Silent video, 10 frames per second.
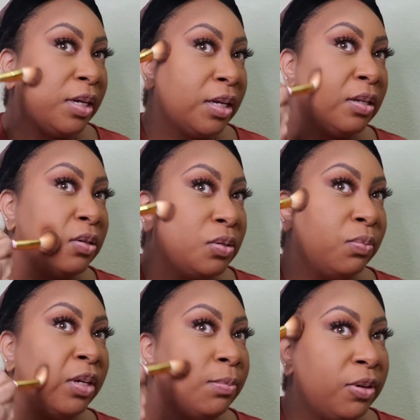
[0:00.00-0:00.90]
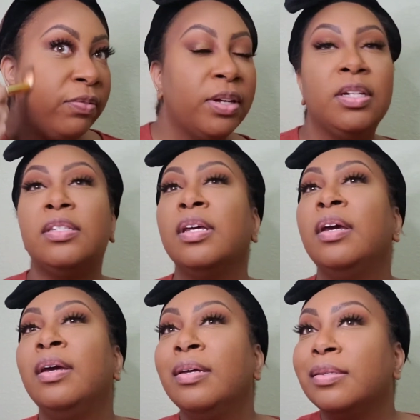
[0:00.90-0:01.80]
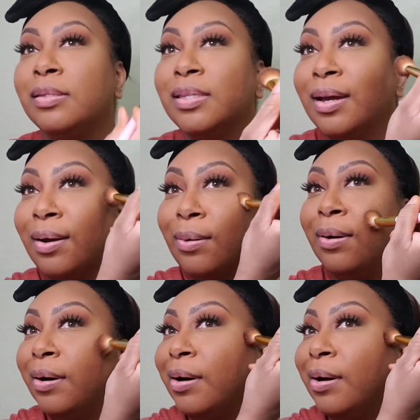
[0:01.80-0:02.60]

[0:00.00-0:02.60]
like I lost some weight in my face. So,